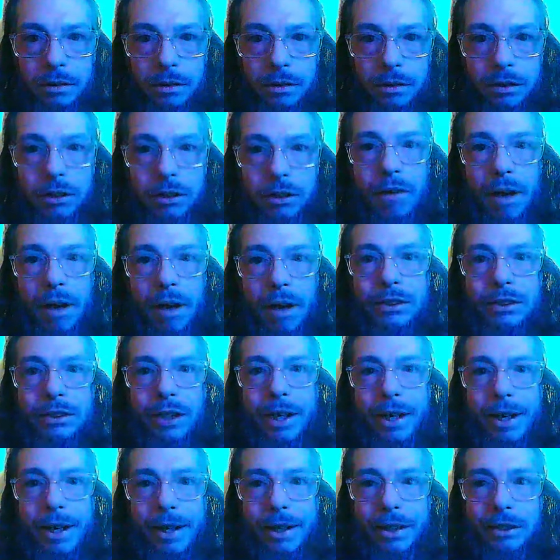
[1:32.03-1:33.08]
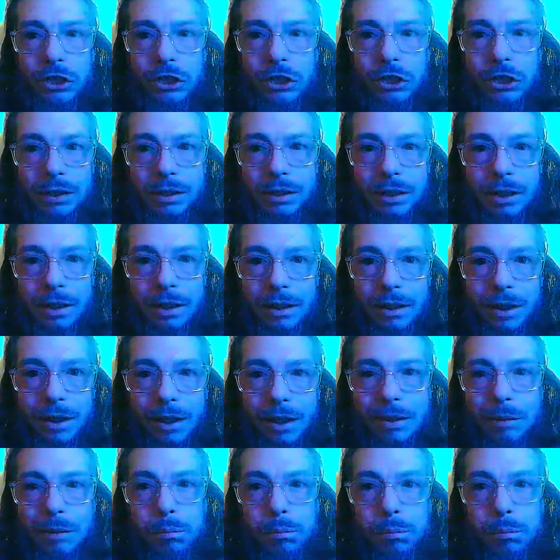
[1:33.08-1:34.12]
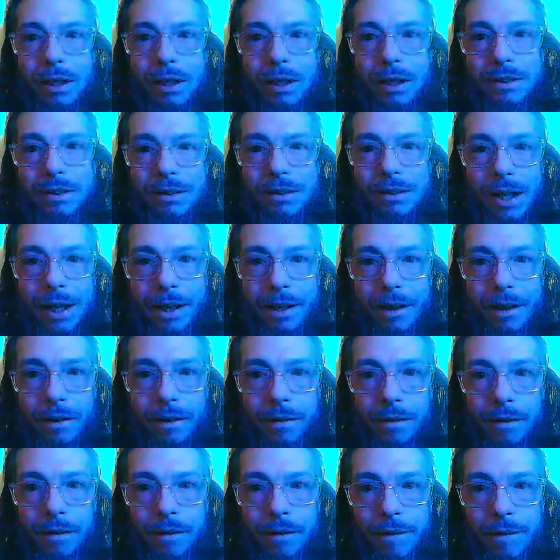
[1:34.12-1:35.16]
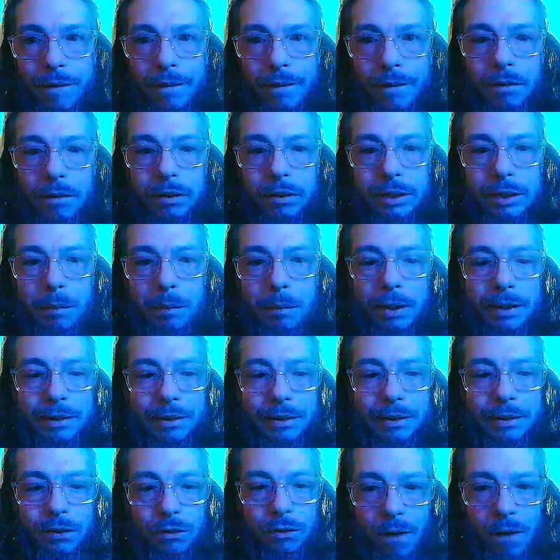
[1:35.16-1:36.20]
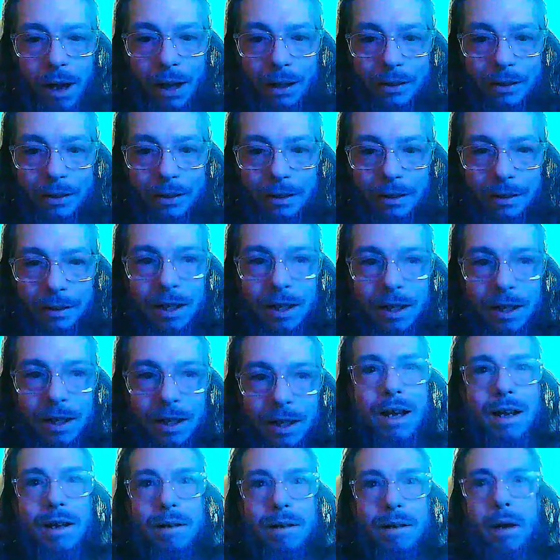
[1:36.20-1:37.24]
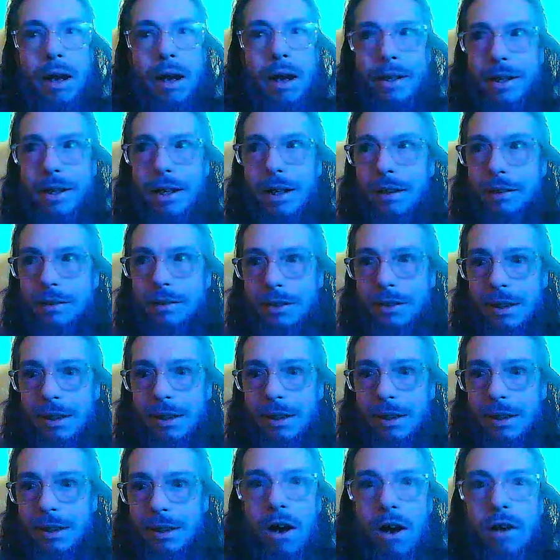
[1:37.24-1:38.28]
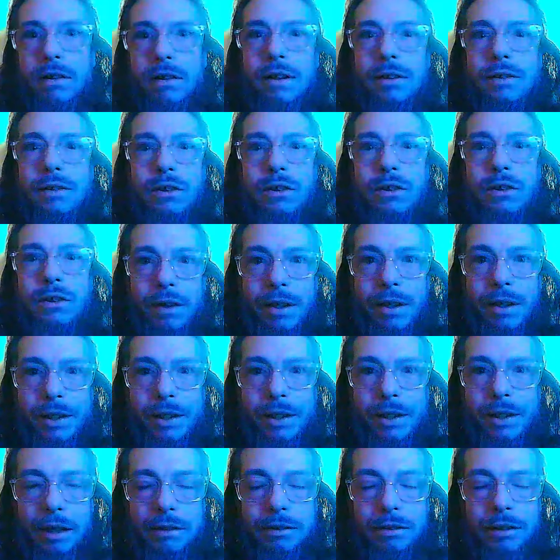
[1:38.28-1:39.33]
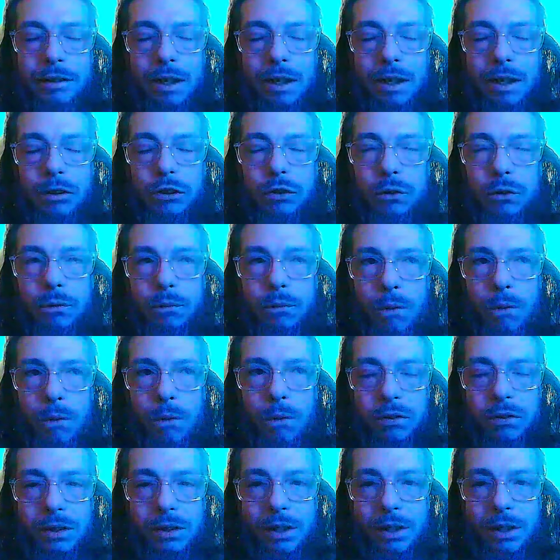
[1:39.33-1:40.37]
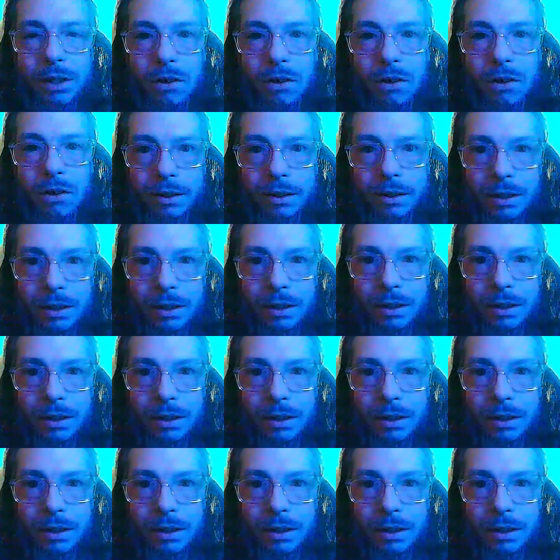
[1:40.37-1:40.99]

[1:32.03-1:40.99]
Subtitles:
Your education gets put at stake when you're being distracted by content on a screen other than what you're focusing on.